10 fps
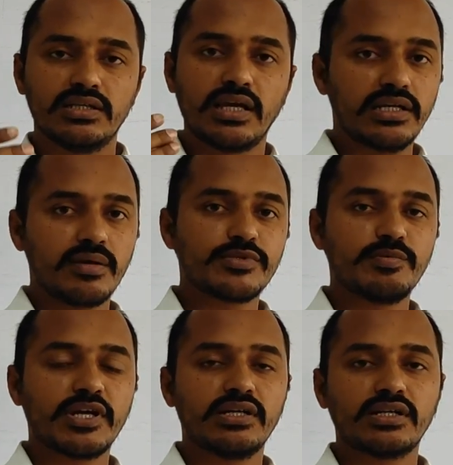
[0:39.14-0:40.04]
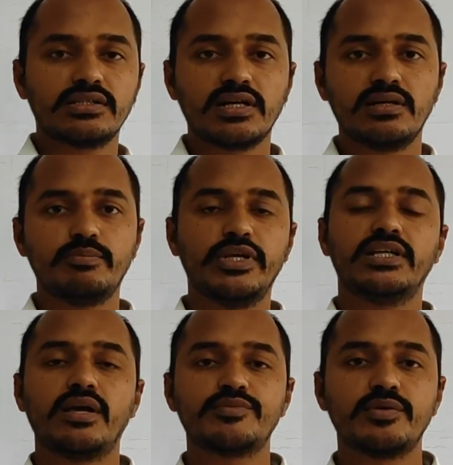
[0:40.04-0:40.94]
N-type semiconductor and
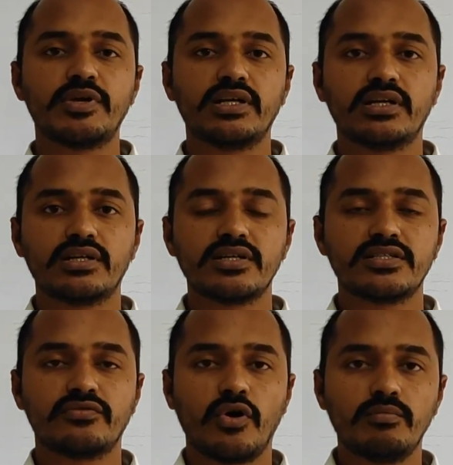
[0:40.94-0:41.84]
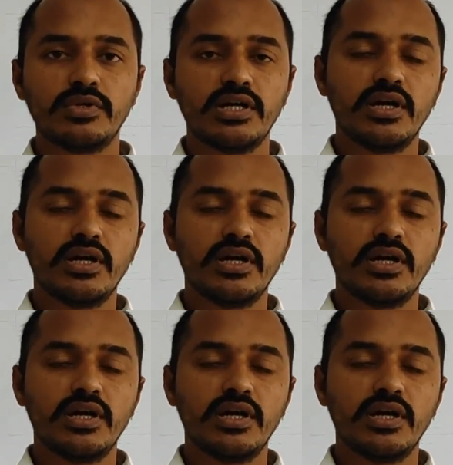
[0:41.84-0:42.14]
P-type semiconductors form,